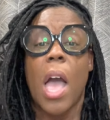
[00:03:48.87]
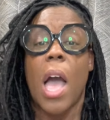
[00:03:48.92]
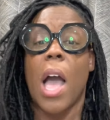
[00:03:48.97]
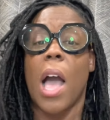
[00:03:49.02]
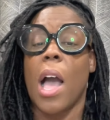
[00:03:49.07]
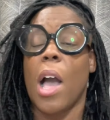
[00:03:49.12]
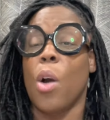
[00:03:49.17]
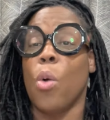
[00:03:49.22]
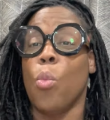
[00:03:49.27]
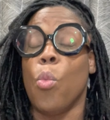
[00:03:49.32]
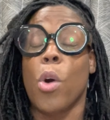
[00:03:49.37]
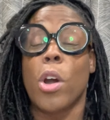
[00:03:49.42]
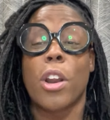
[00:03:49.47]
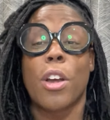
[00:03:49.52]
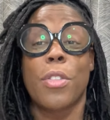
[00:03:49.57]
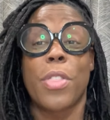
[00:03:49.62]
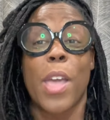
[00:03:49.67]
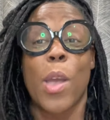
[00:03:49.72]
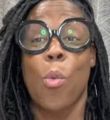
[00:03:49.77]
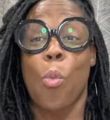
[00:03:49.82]
What
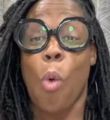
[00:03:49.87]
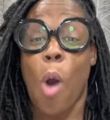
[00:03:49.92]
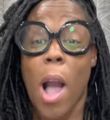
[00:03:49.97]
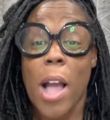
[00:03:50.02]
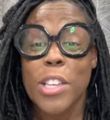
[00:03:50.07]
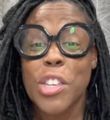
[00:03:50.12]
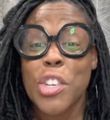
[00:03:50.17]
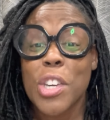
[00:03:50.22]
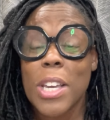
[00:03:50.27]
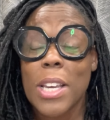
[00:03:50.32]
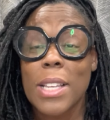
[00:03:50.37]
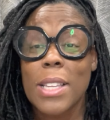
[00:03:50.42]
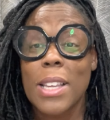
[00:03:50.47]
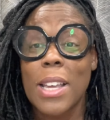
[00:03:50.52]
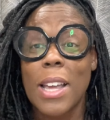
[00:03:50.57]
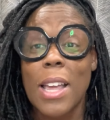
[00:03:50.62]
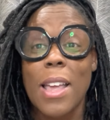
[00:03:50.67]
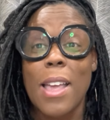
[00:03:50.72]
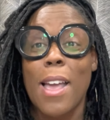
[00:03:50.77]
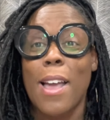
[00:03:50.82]
are they
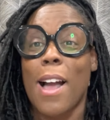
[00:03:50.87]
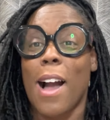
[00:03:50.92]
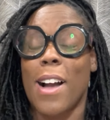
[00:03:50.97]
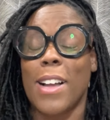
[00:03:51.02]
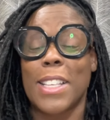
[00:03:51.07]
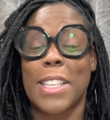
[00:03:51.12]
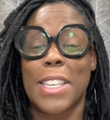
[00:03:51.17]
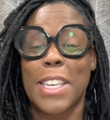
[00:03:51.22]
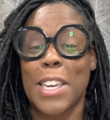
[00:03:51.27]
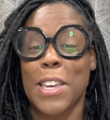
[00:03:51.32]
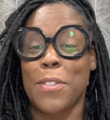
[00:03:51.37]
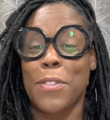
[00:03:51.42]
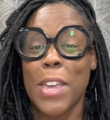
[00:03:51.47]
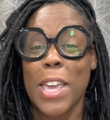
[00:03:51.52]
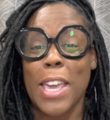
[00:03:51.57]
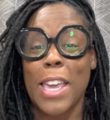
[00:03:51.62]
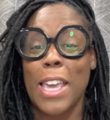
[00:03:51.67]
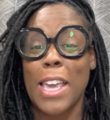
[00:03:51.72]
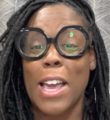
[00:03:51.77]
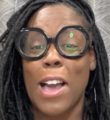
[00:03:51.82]
watching on
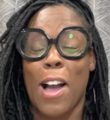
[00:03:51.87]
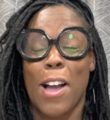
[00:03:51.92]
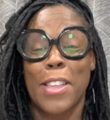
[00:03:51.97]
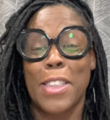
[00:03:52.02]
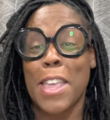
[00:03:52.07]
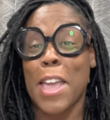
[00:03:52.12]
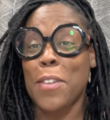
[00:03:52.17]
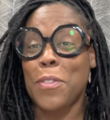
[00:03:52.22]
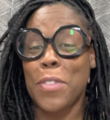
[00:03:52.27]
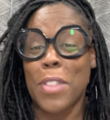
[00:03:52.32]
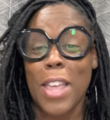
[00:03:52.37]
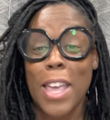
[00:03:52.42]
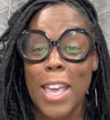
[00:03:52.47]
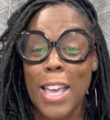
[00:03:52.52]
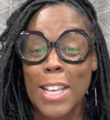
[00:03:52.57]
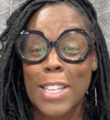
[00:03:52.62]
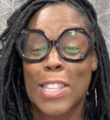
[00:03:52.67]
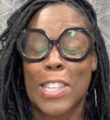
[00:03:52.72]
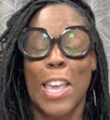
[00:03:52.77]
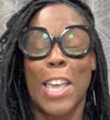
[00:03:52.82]
TV, on
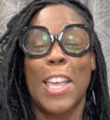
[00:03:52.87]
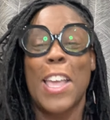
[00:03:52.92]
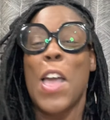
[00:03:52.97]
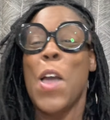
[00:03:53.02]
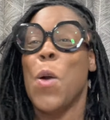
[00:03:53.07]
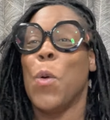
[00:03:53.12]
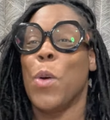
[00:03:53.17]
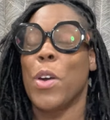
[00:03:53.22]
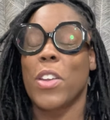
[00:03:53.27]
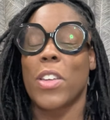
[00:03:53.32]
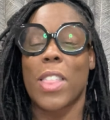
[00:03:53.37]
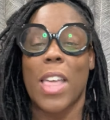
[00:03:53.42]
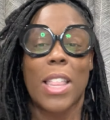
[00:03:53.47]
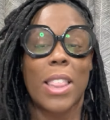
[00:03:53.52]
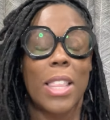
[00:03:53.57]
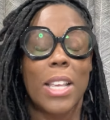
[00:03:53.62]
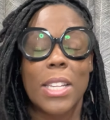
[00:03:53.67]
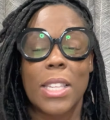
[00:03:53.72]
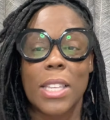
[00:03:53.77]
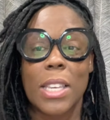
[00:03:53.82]
Netflix? What are they
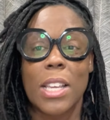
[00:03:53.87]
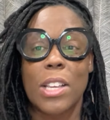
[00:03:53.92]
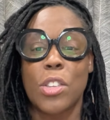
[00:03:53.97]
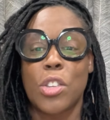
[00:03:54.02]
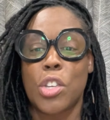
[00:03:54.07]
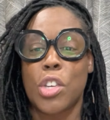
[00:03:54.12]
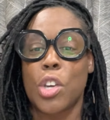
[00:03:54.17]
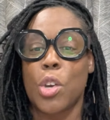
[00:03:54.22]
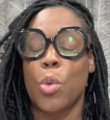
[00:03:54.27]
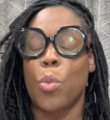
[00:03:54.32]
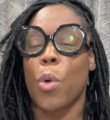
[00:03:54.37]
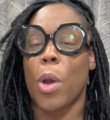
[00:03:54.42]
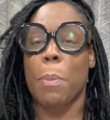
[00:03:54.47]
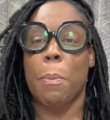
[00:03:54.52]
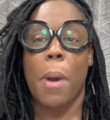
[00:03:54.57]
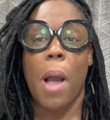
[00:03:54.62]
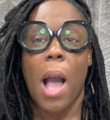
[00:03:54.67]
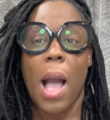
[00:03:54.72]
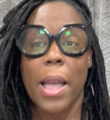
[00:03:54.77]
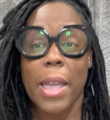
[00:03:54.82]
listening to?
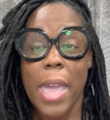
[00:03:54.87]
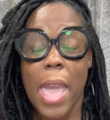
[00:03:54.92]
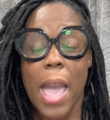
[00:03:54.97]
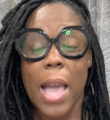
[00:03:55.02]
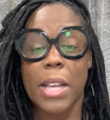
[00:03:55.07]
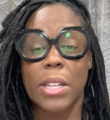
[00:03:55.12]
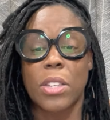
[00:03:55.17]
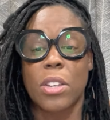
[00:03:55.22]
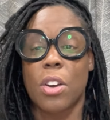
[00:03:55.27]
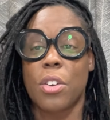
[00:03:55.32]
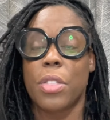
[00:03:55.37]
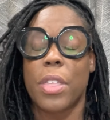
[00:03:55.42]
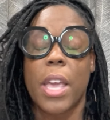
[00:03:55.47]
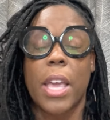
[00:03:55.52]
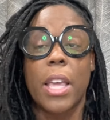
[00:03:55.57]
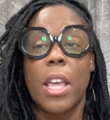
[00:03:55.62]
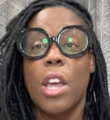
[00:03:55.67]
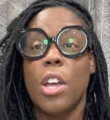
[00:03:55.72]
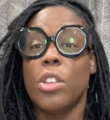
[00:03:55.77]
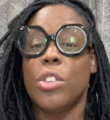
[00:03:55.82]
What podcasts are
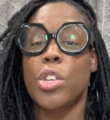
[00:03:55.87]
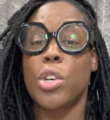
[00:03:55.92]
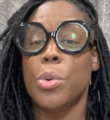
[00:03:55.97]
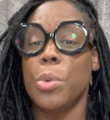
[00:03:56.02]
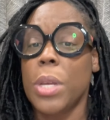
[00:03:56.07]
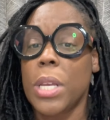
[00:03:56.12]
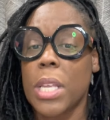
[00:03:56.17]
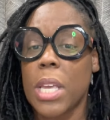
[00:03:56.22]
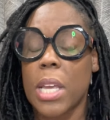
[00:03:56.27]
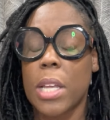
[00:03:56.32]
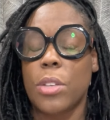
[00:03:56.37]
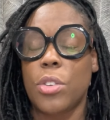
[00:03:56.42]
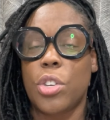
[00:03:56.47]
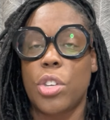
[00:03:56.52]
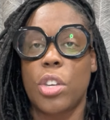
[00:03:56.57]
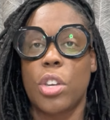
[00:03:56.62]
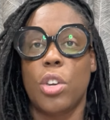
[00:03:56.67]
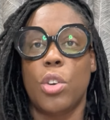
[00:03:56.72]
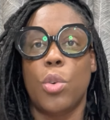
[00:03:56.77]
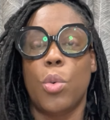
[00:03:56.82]
they tuning
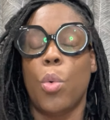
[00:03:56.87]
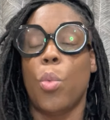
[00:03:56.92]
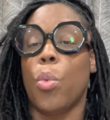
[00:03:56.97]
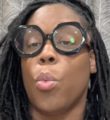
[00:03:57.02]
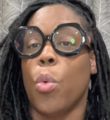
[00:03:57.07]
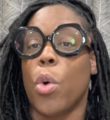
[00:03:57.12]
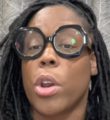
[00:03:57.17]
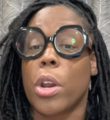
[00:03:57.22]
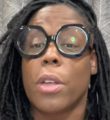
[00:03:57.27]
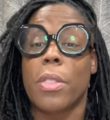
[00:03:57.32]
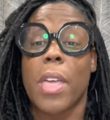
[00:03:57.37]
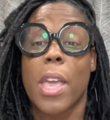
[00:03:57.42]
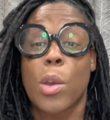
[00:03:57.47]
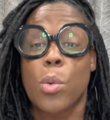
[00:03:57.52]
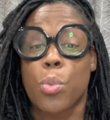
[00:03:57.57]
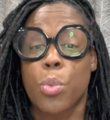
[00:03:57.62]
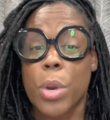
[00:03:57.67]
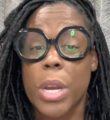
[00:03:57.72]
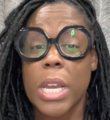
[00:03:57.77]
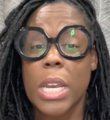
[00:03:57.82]
into? What are they
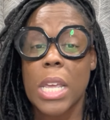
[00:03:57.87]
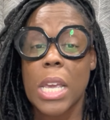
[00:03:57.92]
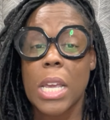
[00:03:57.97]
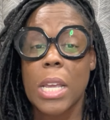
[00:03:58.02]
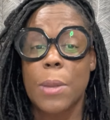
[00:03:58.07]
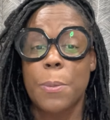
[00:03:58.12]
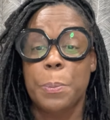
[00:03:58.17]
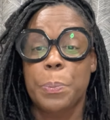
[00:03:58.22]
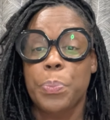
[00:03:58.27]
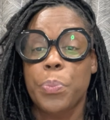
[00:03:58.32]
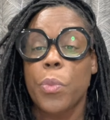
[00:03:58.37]
reading?